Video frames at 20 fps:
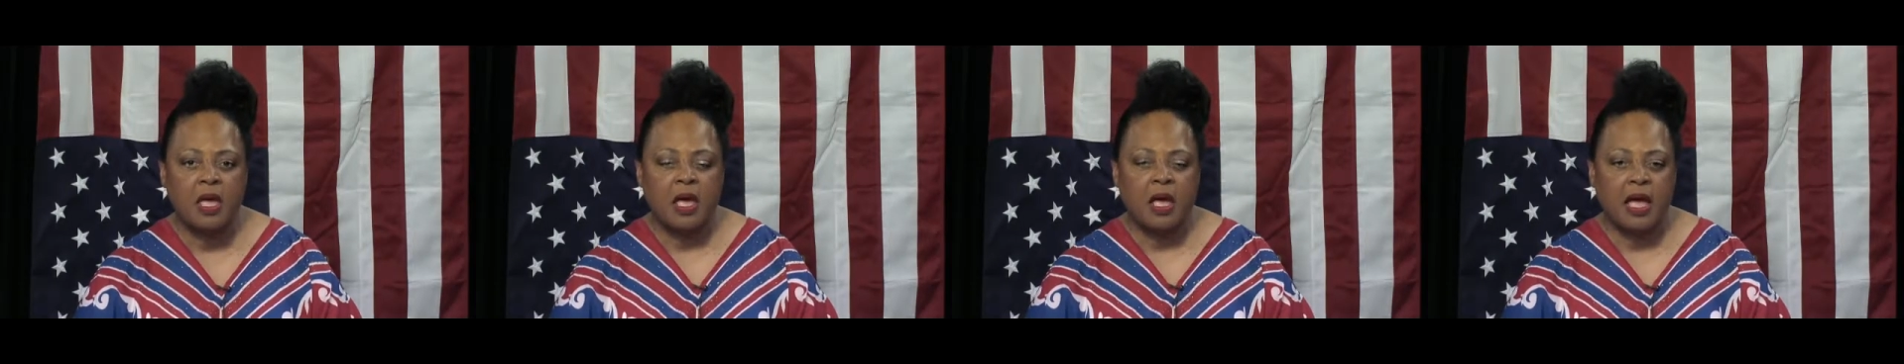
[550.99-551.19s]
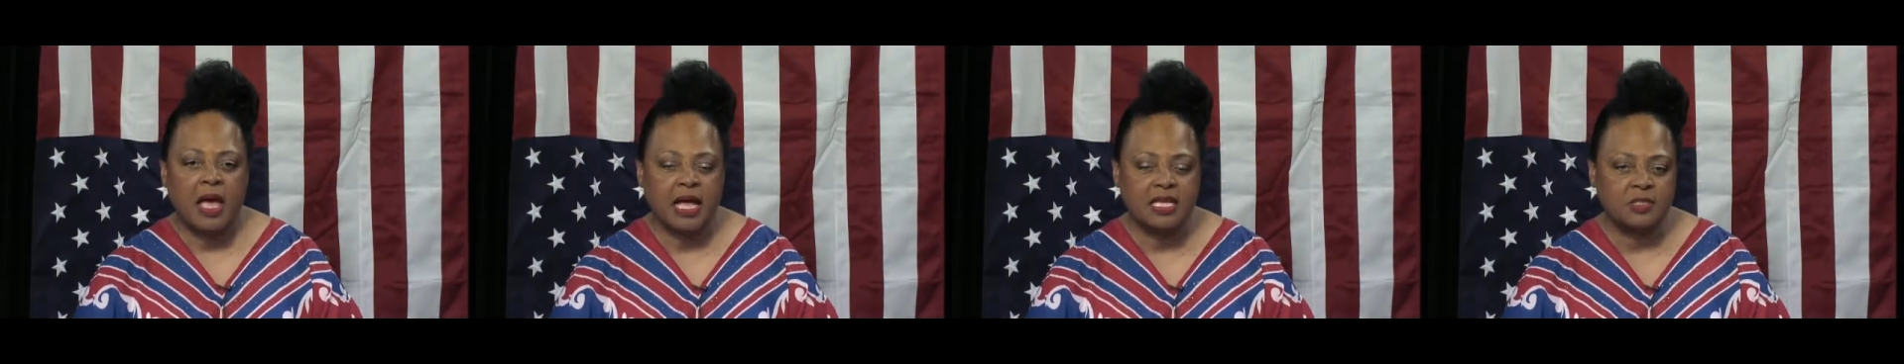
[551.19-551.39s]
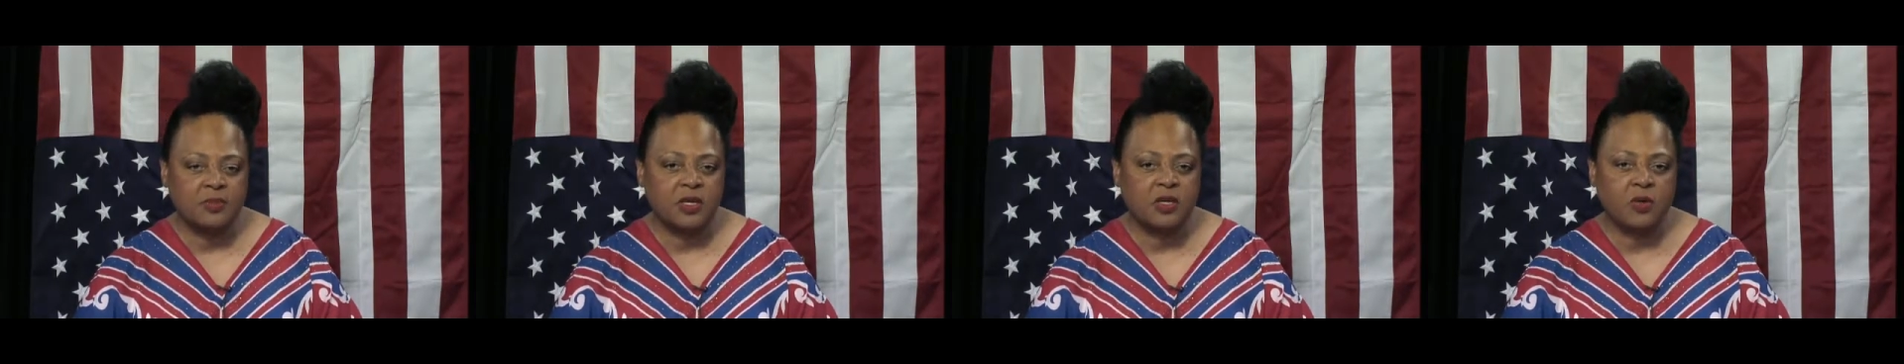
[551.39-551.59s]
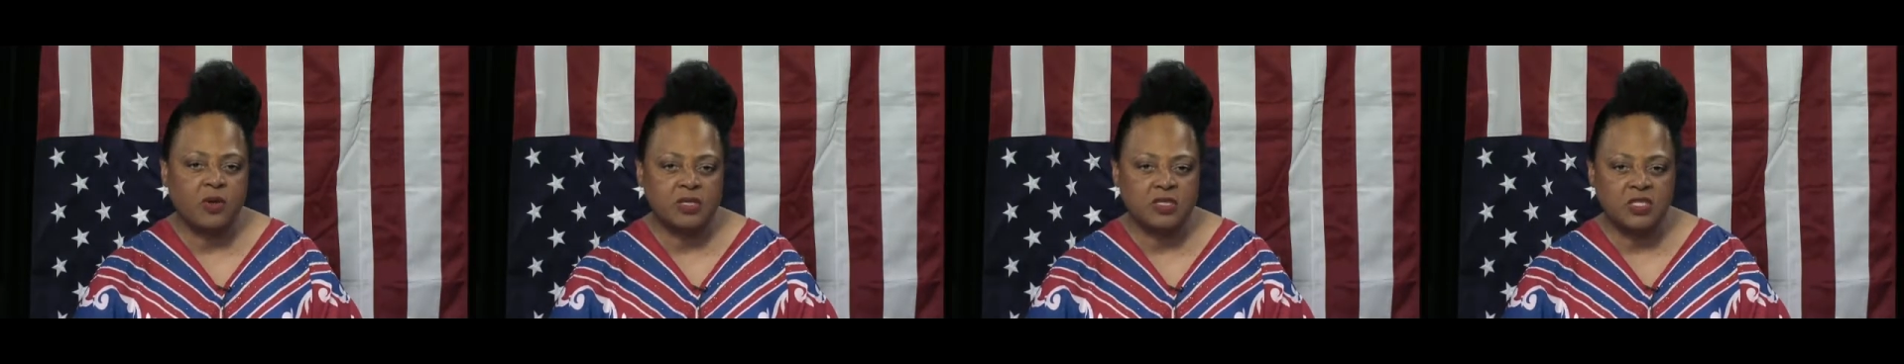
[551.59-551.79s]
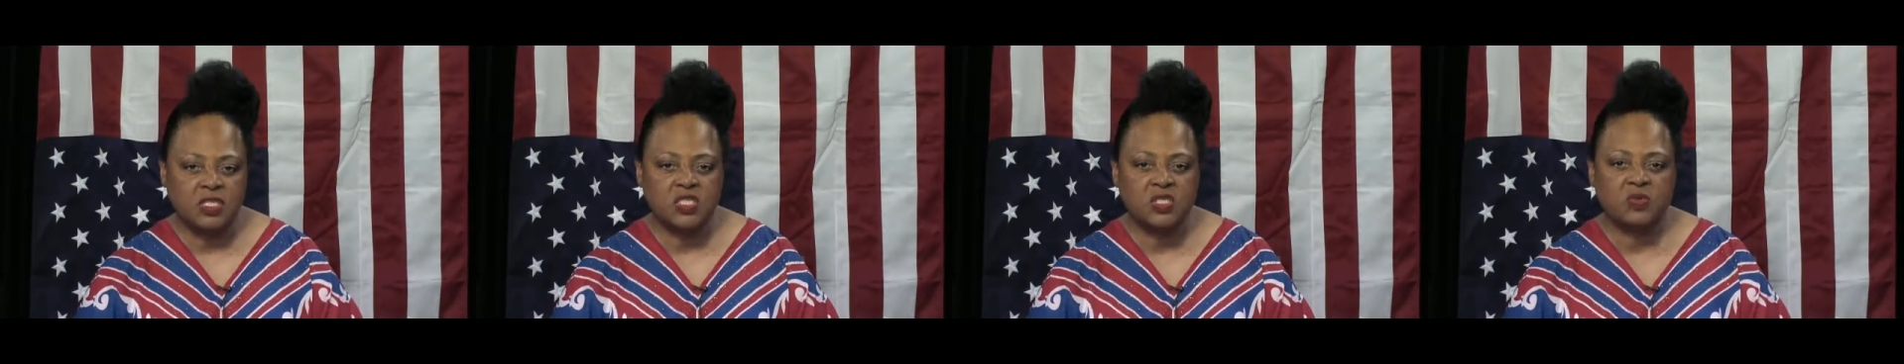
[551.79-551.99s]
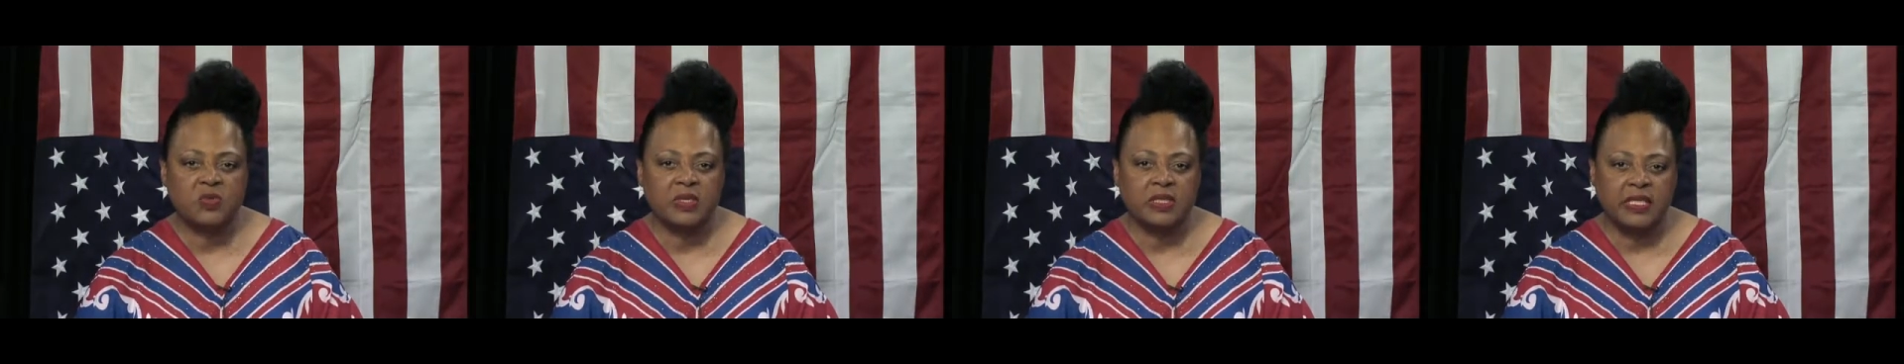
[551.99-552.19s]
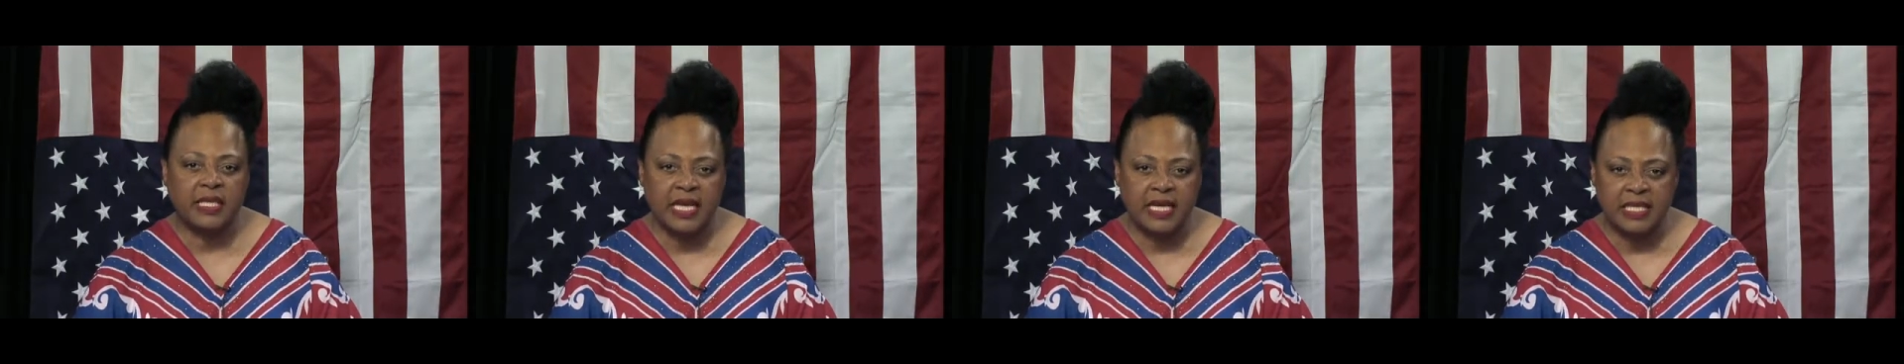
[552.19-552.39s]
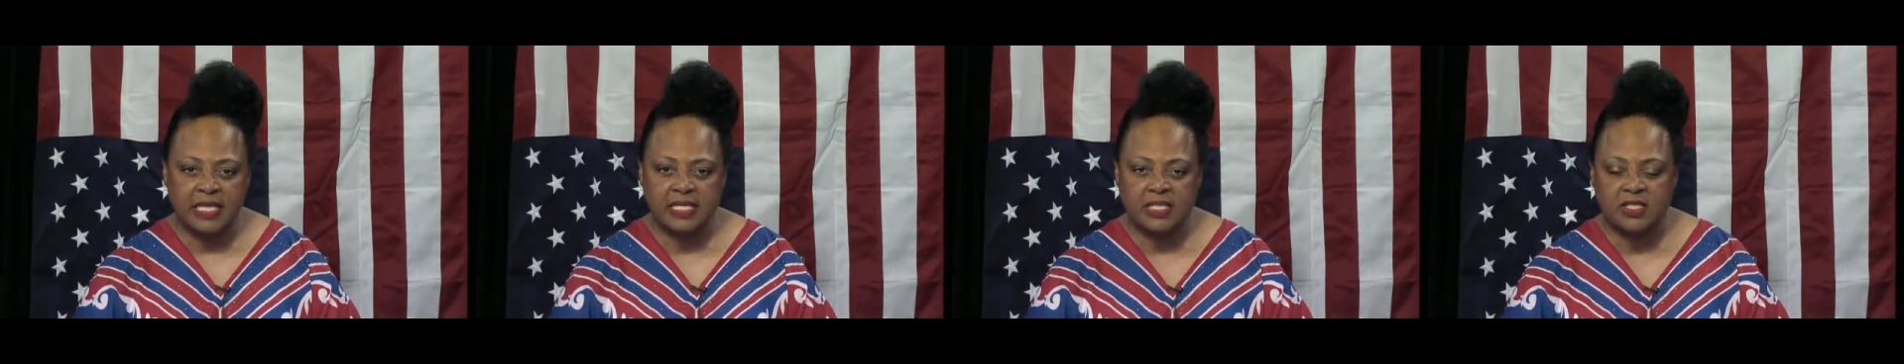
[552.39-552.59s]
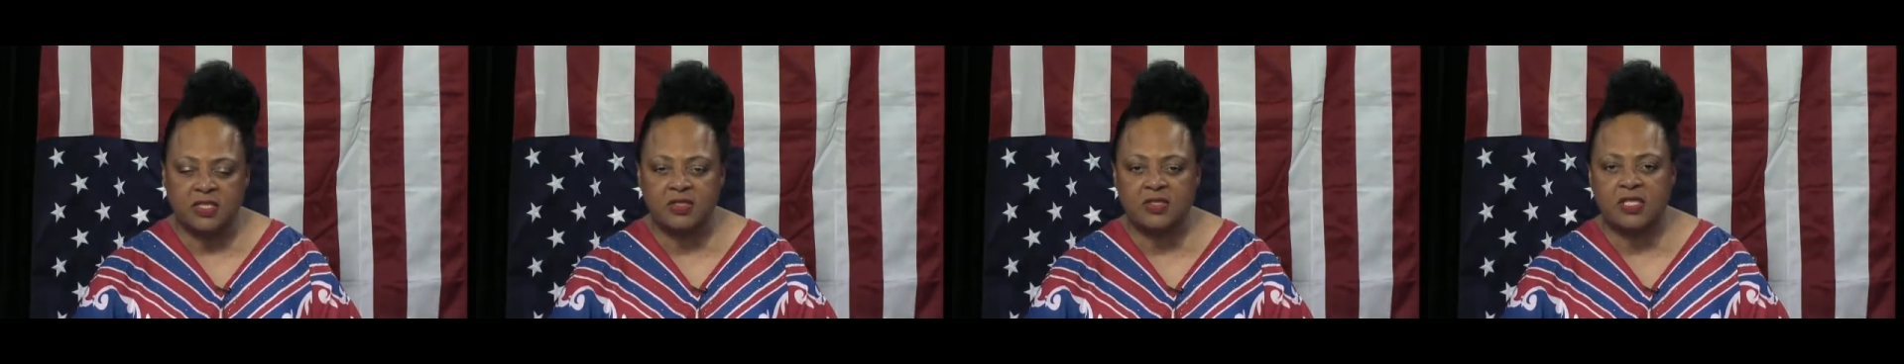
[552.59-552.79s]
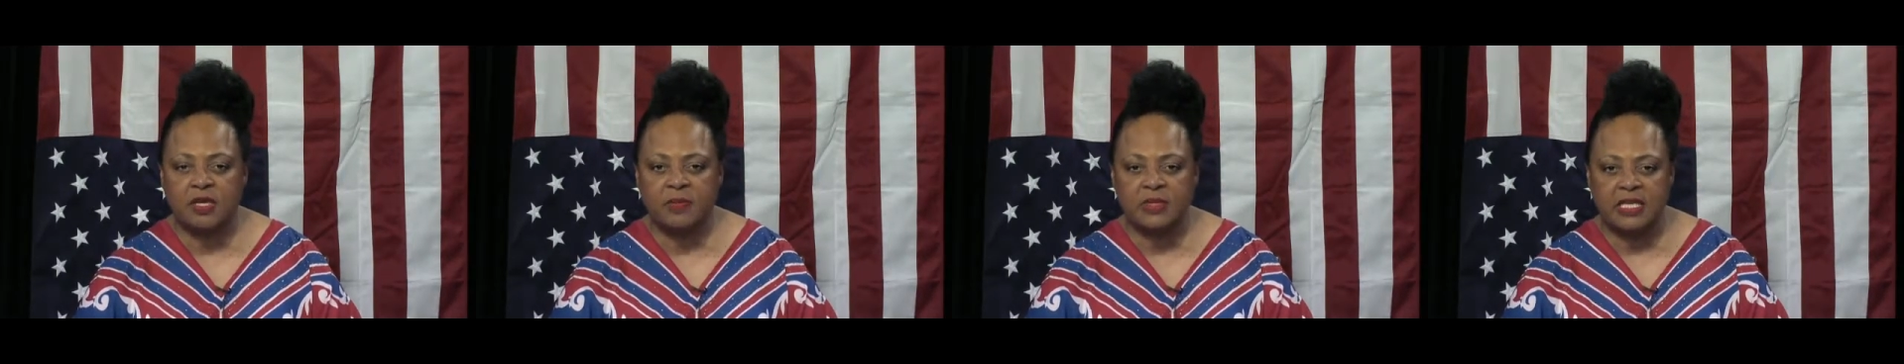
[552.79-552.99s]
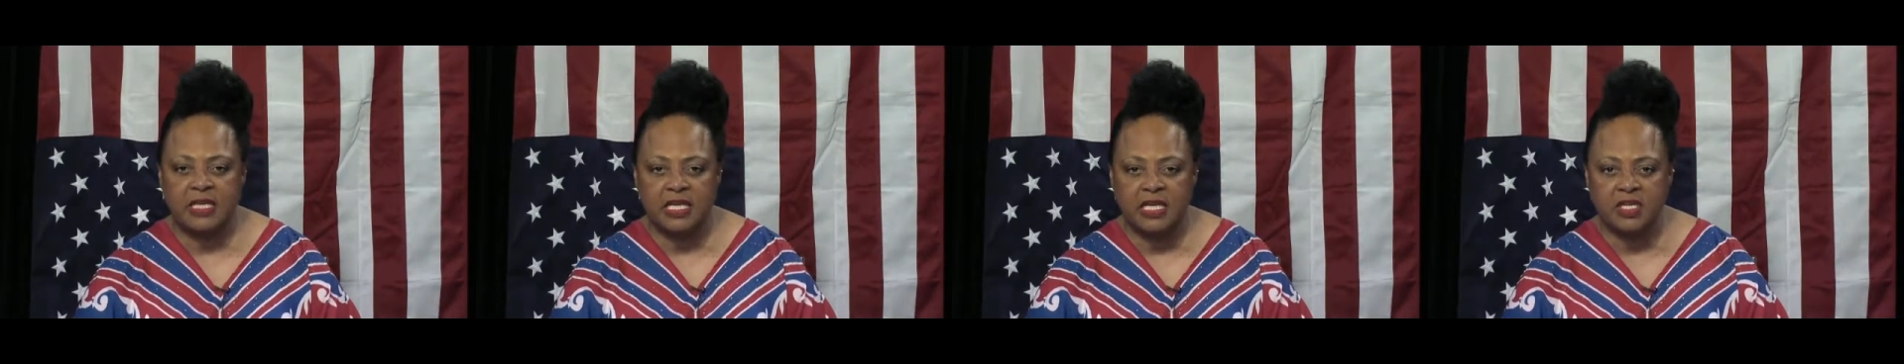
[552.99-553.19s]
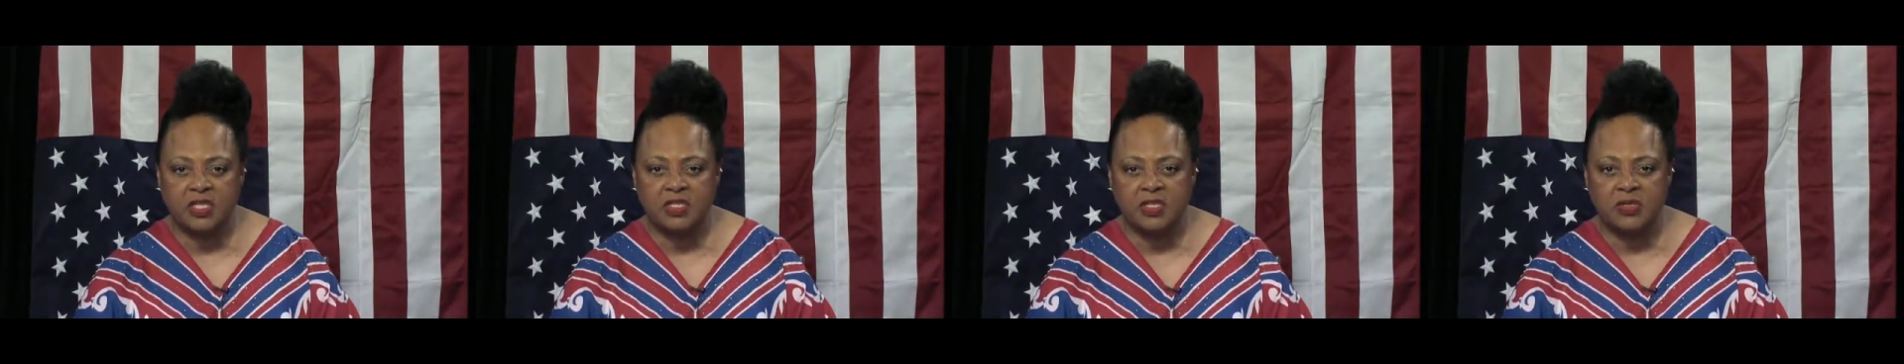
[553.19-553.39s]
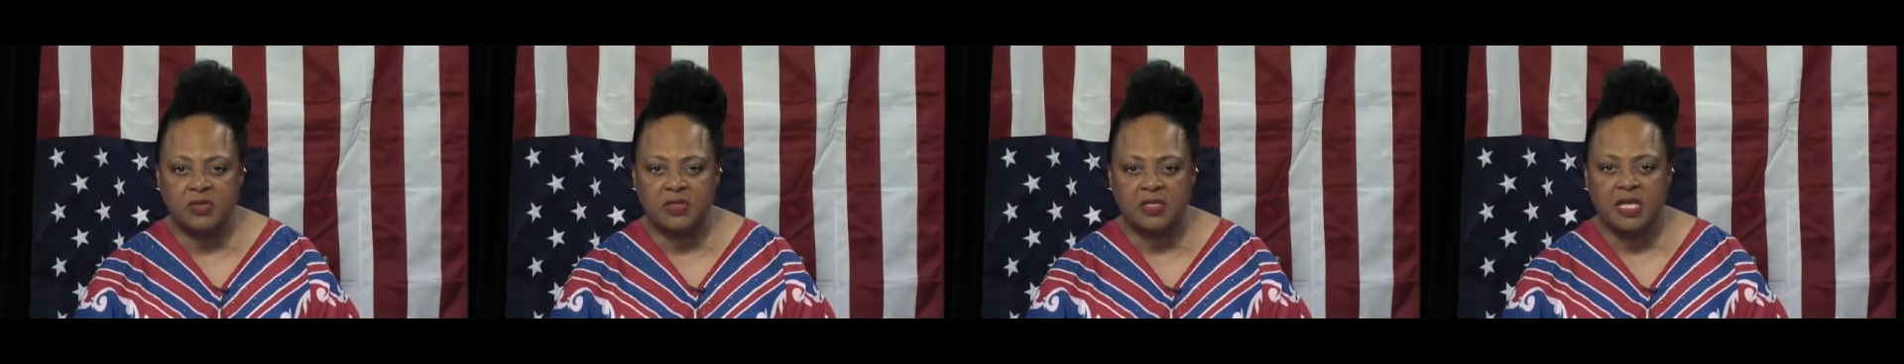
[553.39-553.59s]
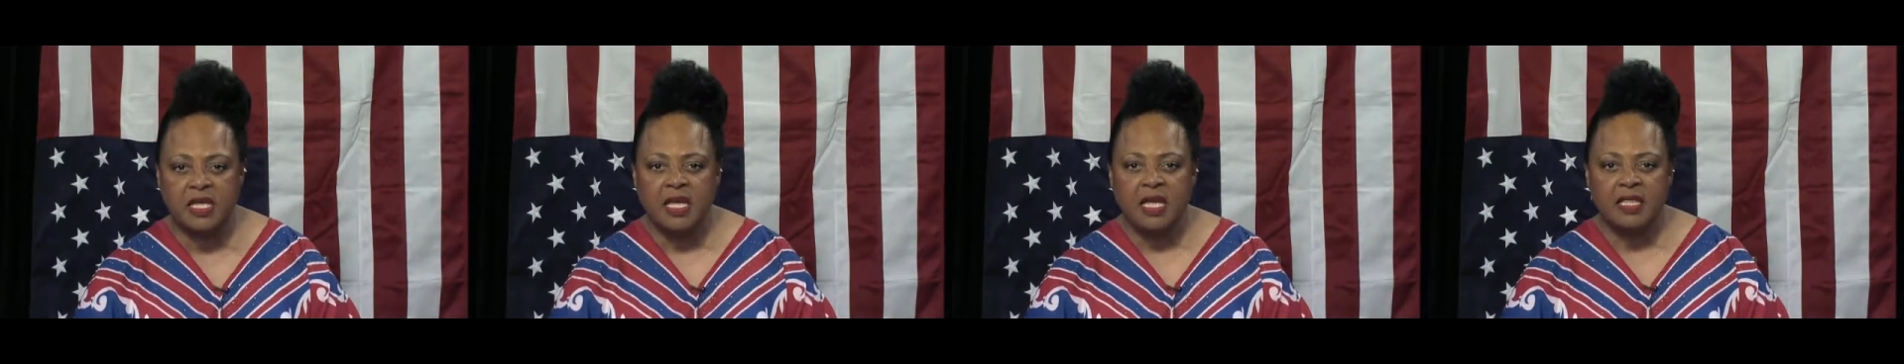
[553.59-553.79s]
ask me questions related to some of the issues